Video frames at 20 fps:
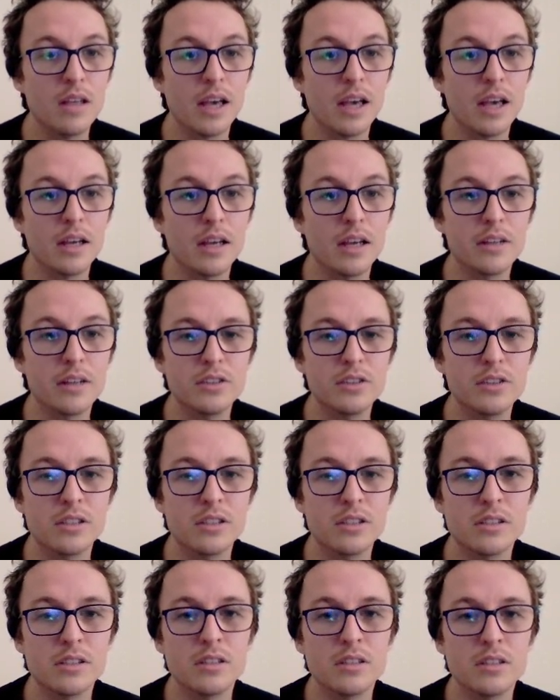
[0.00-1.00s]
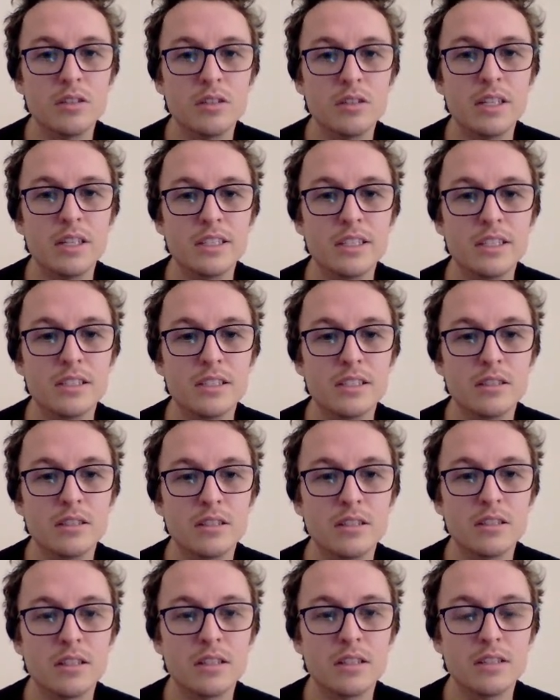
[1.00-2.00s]
just looking into
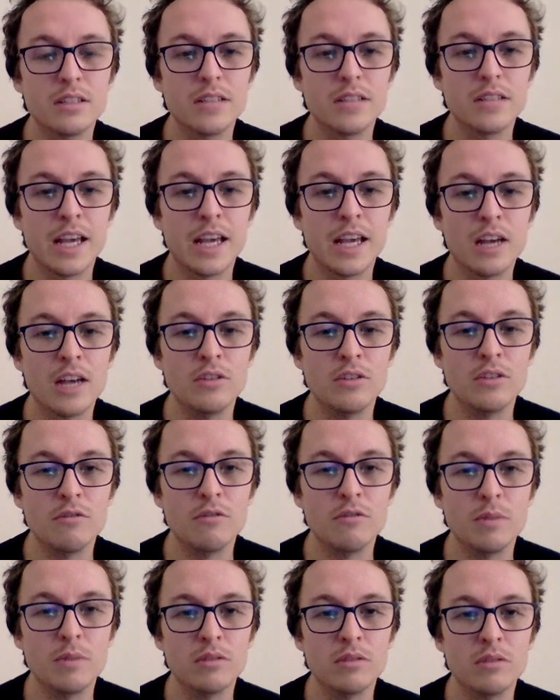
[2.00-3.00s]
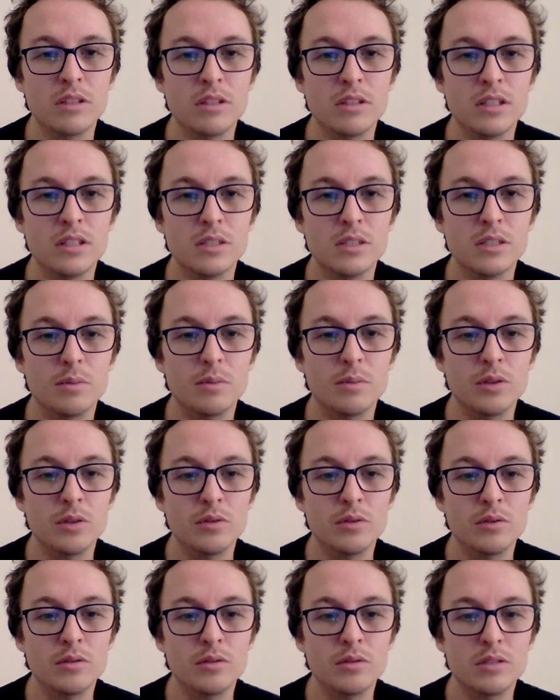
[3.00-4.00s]
how you've built this
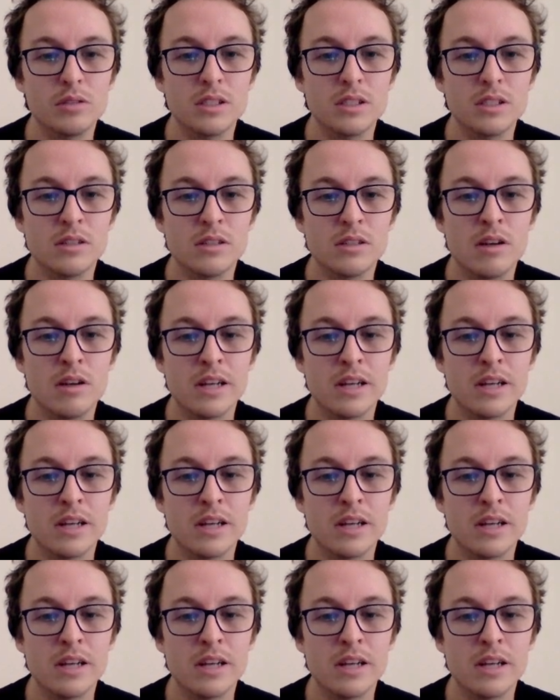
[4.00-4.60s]
blue design,